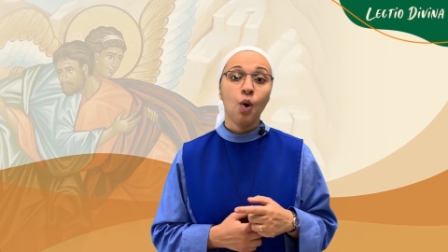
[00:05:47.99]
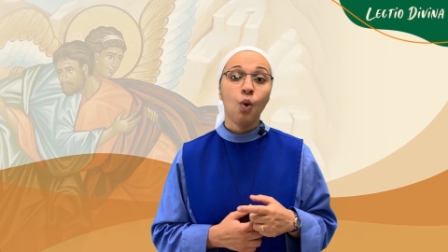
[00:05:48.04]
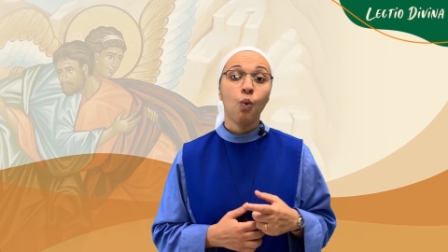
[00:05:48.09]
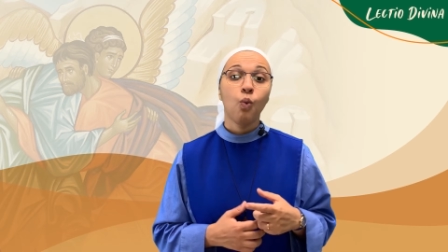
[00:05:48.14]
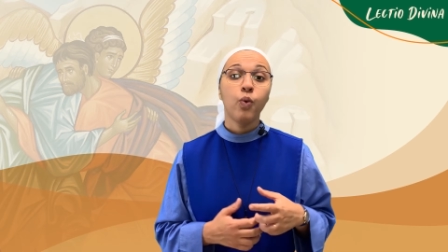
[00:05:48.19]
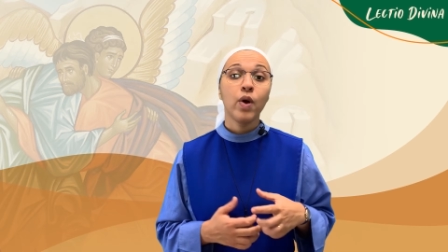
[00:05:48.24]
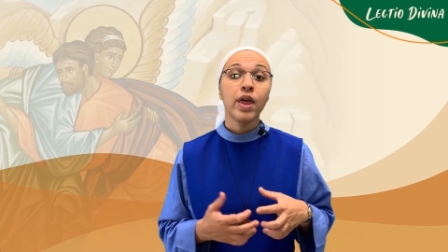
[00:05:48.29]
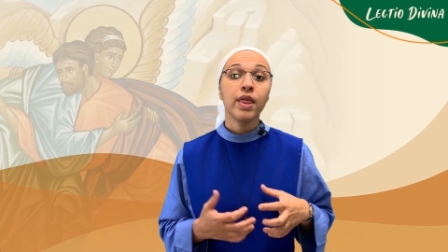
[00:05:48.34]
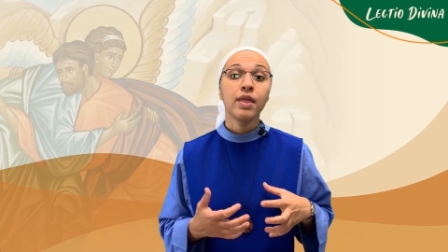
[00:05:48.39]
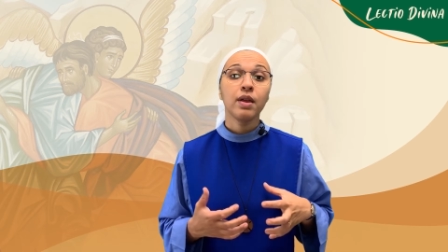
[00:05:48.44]

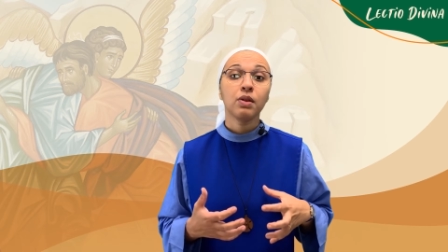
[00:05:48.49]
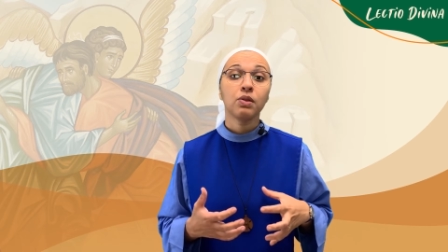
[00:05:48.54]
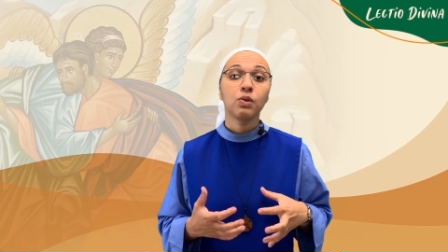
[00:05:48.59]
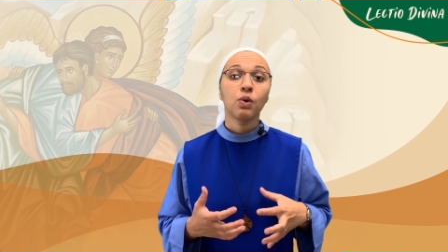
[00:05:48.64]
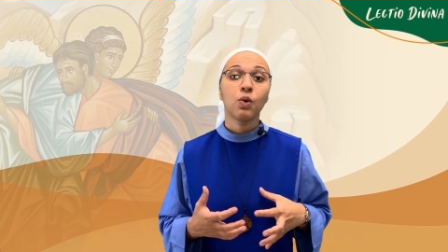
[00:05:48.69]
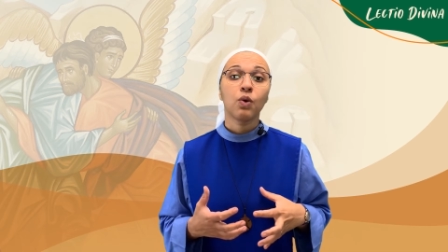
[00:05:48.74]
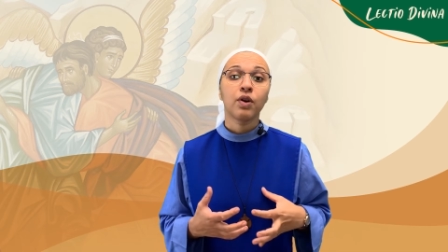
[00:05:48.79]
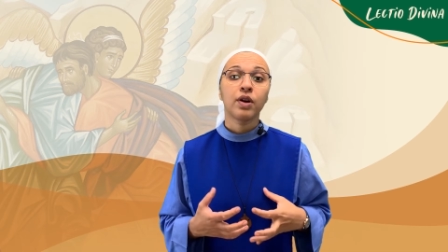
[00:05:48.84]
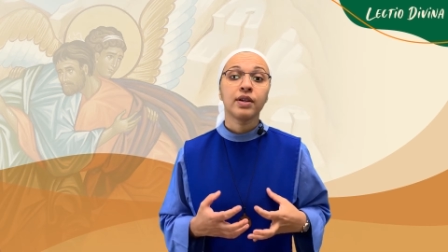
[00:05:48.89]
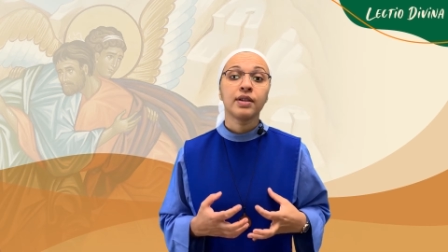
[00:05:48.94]
When the
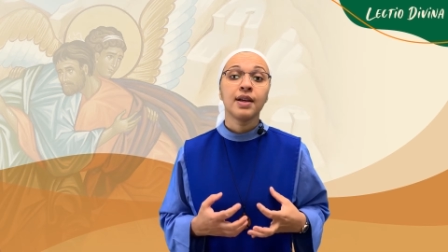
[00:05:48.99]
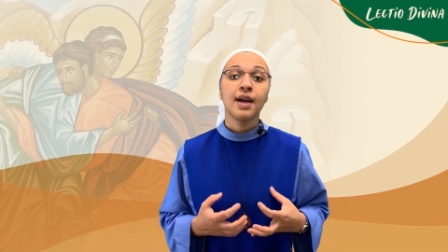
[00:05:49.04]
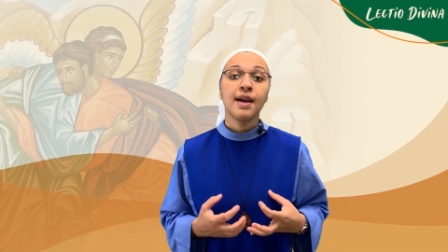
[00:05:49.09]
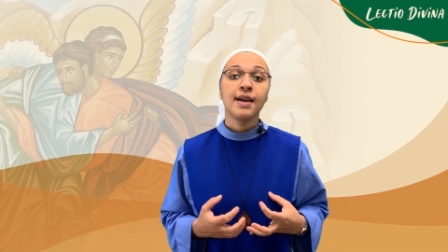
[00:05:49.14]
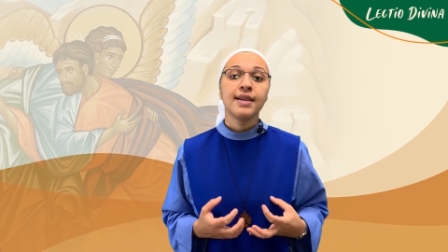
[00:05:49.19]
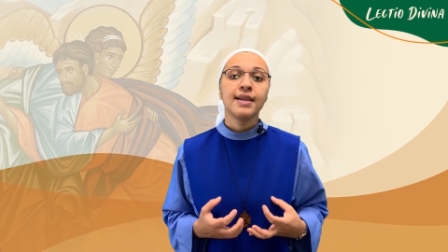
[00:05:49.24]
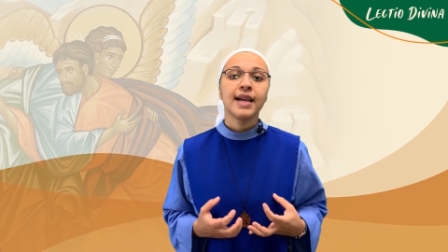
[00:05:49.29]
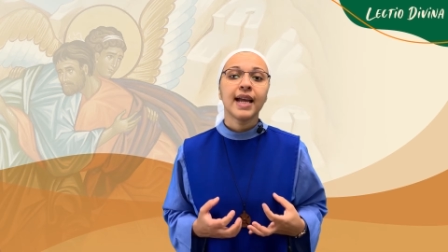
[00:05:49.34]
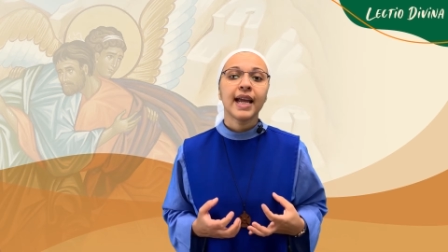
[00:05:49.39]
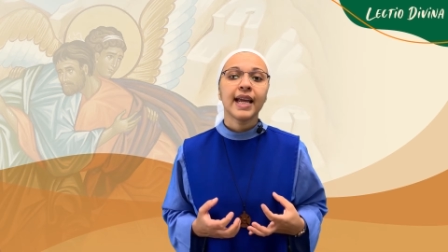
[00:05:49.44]
Lord
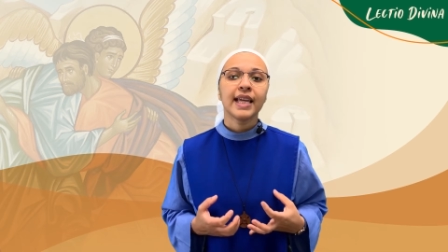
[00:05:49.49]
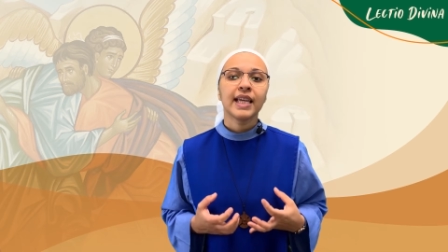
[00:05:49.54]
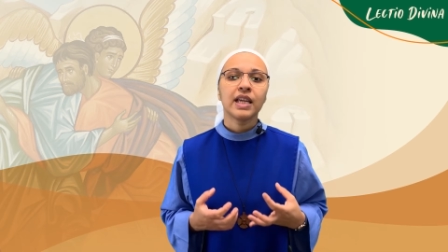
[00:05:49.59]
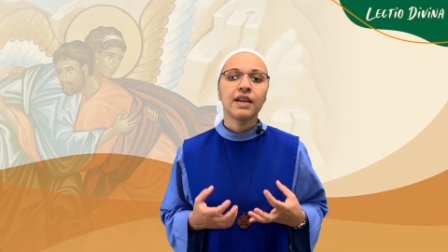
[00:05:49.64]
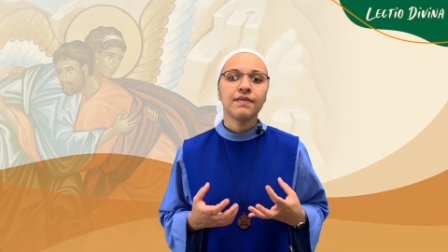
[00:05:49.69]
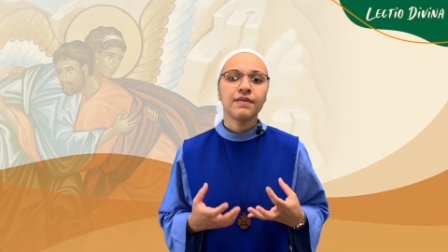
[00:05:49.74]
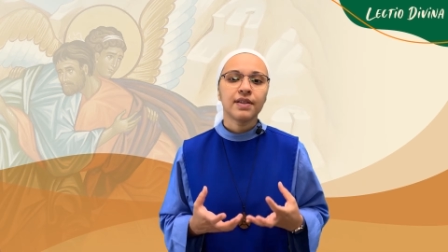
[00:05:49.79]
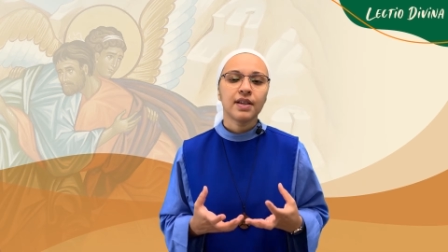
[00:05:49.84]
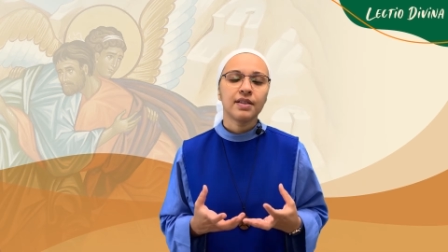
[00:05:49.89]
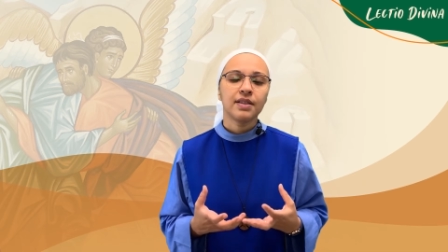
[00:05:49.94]

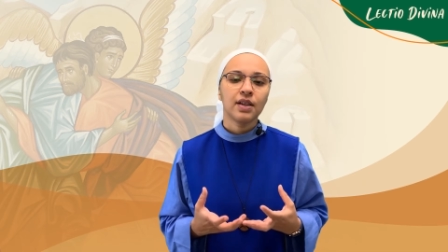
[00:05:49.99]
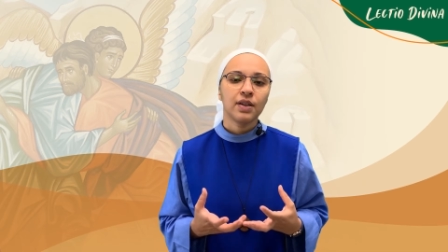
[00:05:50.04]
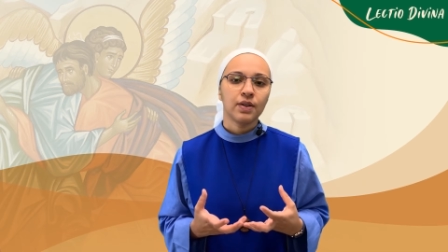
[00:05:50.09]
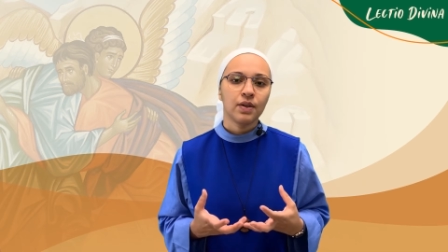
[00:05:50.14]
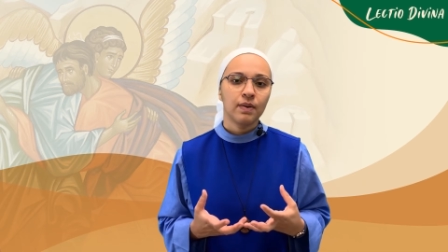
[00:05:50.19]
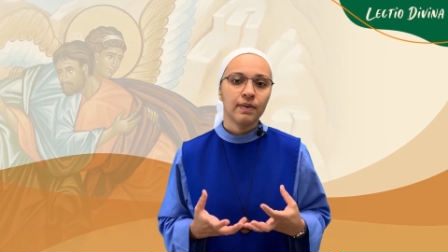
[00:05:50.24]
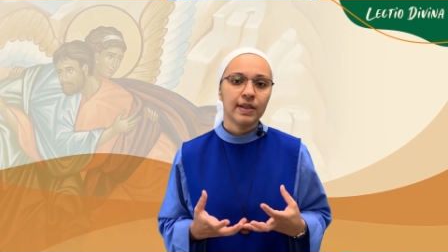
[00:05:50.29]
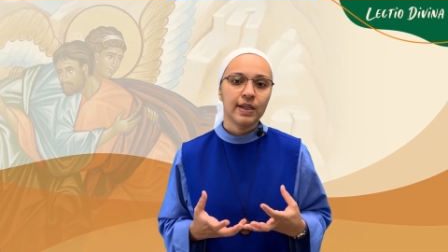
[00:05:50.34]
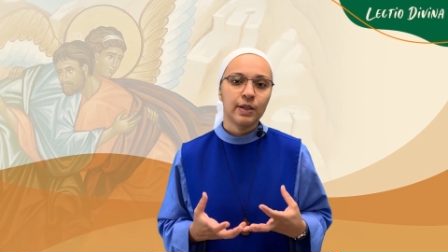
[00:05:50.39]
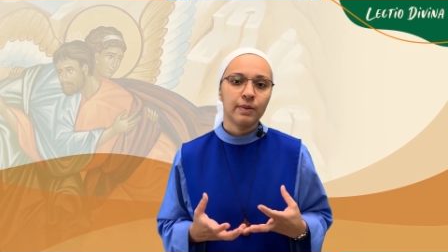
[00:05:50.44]
gives us his
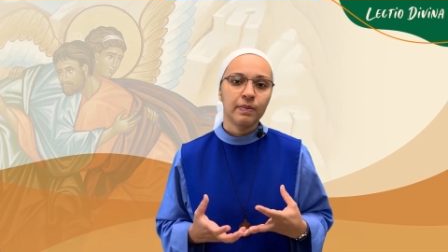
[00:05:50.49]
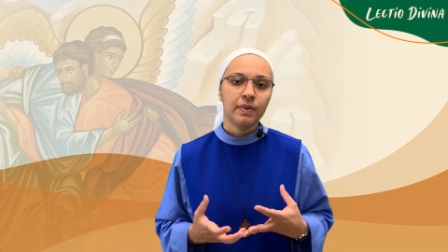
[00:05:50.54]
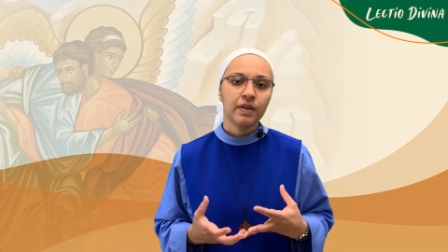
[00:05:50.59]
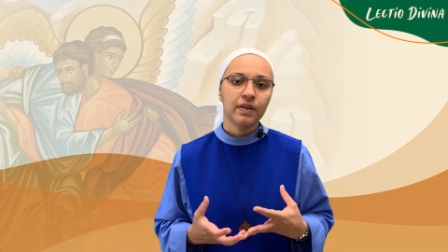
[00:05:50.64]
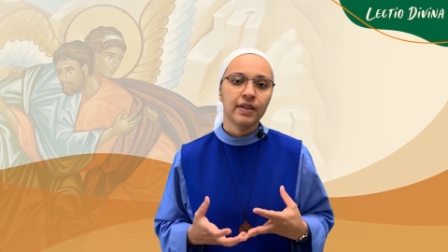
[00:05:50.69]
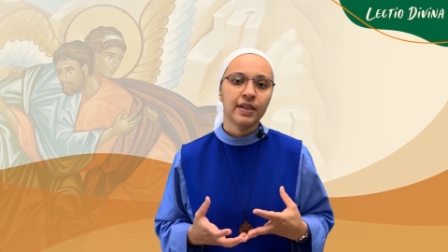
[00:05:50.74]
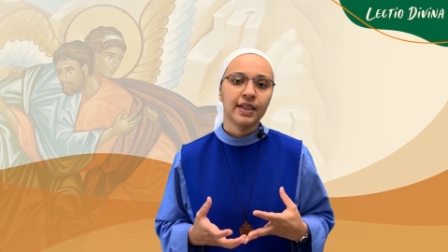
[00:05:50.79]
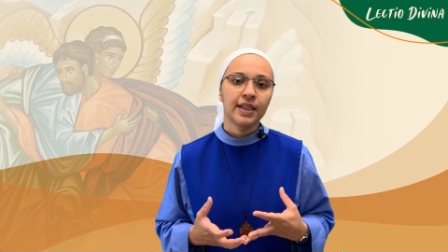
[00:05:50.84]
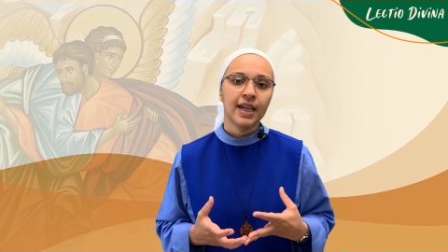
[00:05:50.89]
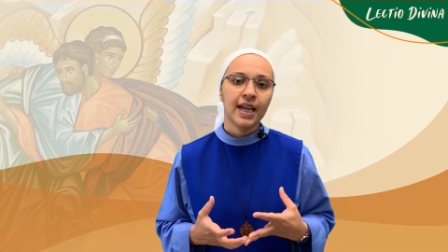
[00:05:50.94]
Holy
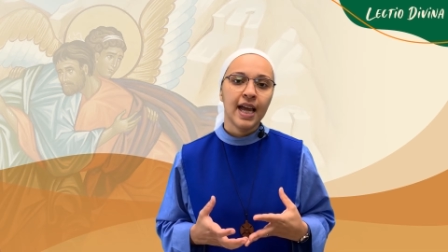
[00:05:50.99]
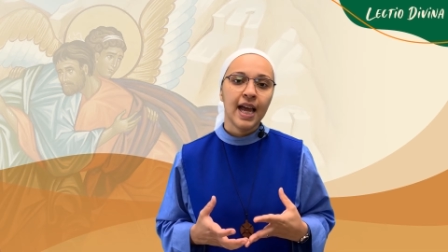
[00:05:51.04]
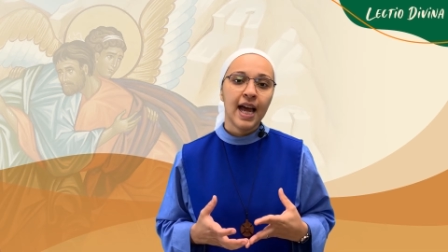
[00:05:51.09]
Spirit